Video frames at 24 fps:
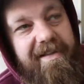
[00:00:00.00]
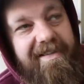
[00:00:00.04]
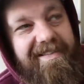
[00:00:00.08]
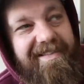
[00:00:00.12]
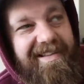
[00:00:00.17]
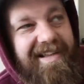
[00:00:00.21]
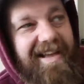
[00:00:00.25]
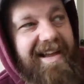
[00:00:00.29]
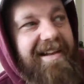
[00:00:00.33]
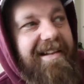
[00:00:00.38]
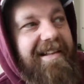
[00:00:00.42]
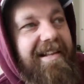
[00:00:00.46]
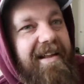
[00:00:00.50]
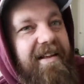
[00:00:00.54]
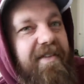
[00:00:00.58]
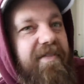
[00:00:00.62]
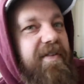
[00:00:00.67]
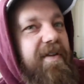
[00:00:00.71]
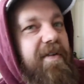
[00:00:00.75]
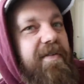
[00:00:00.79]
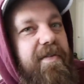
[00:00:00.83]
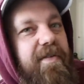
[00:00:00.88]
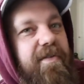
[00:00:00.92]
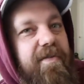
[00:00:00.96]
it's kind of like
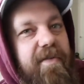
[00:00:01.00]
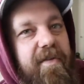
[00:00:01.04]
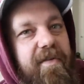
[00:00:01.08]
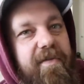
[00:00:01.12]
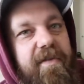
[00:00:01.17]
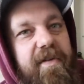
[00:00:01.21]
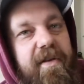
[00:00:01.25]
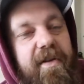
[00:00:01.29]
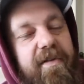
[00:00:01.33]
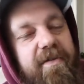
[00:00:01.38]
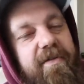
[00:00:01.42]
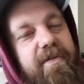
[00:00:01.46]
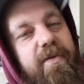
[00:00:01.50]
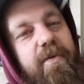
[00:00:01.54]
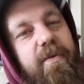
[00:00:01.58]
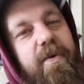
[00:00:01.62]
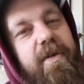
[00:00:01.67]
50-50 as to